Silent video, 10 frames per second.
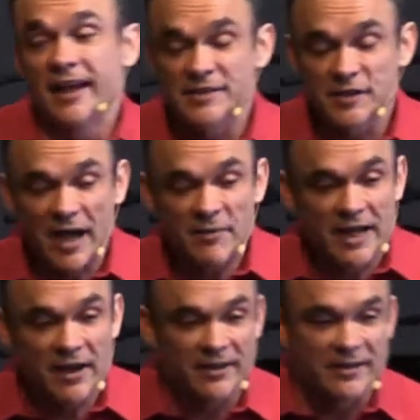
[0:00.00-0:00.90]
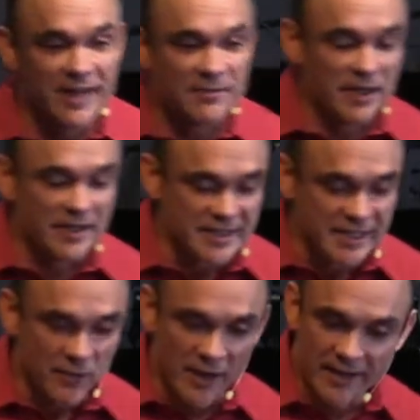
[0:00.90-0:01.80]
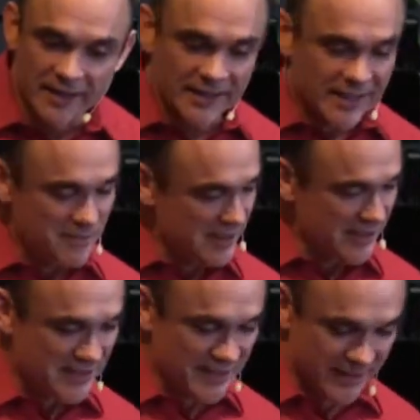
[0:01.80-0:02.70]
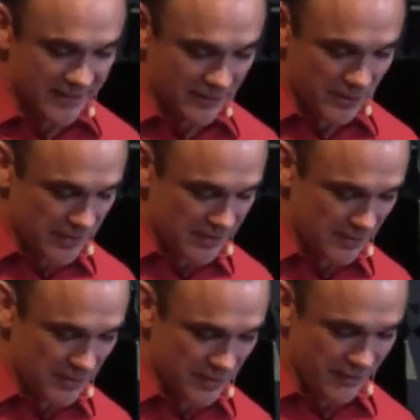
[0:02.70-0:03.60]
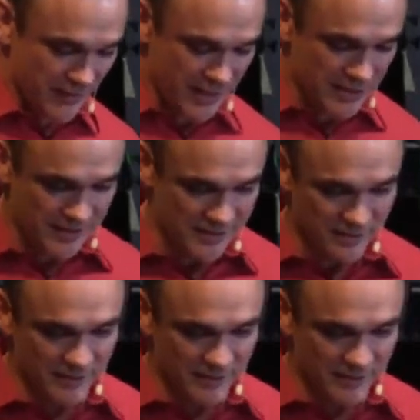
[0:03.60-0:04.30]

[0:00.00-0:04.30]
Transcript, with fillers: and so I'm down, in, I'm down in Tijuana and I'm just doing some street evangelism